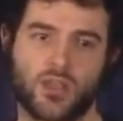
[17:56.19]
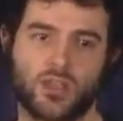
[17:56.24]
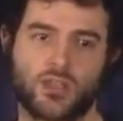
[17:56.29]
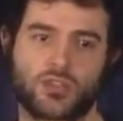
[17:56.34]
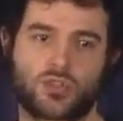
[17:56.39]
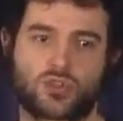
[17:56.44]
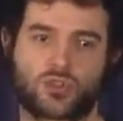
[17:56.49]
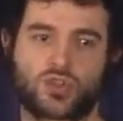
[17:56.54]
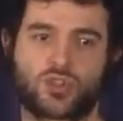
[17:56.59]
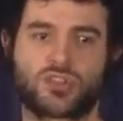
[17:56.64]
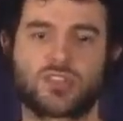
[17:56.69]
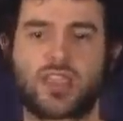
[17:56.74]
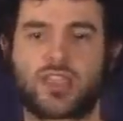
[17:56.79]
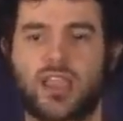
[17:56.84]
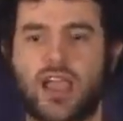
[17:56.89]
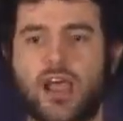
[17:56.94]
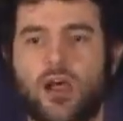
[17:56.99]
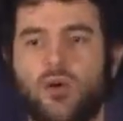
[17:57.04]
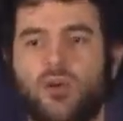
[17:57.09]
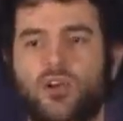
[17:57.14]
So just like
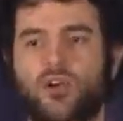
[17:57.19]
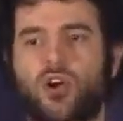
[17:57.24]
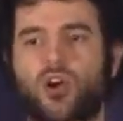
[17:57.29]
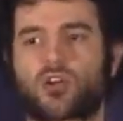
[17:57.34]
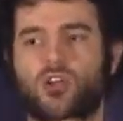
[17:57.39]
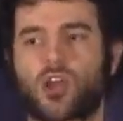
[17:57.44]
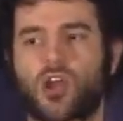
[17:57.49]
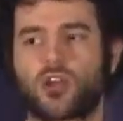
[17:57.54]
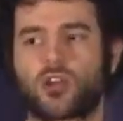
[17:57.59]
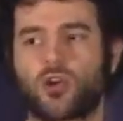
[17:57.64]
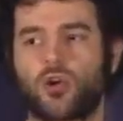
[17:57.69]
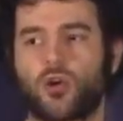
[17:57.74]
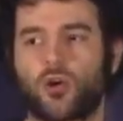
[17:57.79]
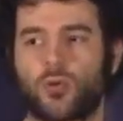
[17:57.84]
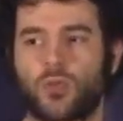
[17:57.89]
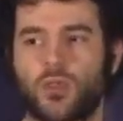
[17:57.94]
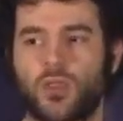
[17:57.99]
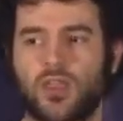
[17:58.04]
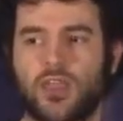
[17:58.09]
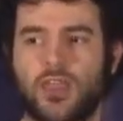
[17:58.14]
how in Cardano,
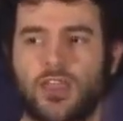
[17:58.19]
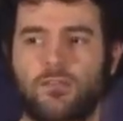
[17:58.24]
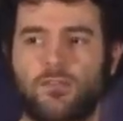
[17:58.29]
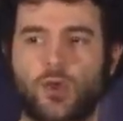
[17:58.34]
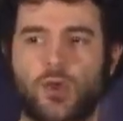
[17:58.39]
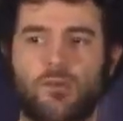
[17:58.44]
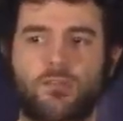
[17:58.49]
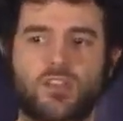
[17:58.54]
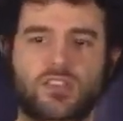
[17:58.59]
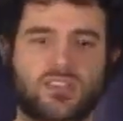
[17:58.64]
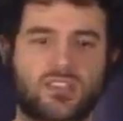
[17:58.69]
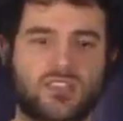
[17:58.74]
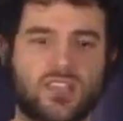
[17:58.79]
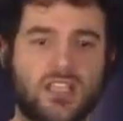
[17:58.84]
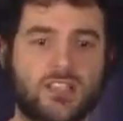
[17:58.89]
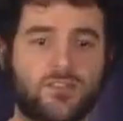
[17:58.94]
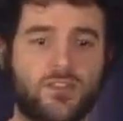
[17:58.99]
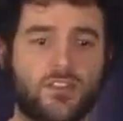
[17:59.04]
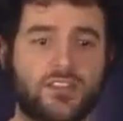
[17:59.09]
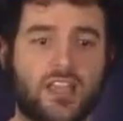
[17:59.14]
if you have a
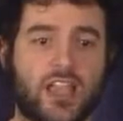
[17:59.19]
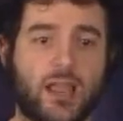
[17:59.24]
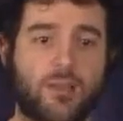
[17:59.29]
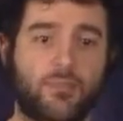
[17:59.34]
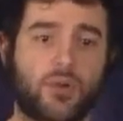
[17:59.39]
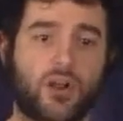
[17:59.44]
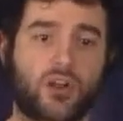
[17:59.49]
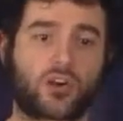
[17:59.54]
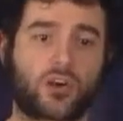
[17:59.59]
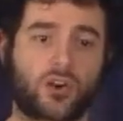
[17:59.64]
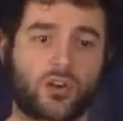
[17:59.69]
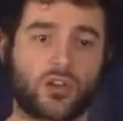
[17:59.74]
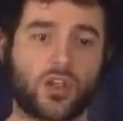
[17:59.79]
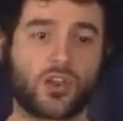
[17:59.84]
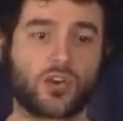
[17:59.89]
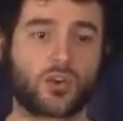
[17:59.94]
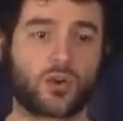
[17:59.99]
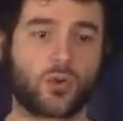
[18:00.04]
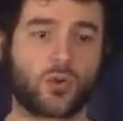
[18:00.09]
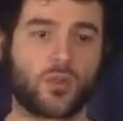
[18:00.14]
successful dApp on
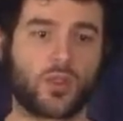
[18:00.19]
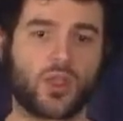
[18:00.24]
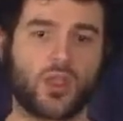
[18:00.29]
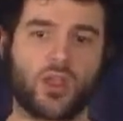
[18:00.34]
Cardano,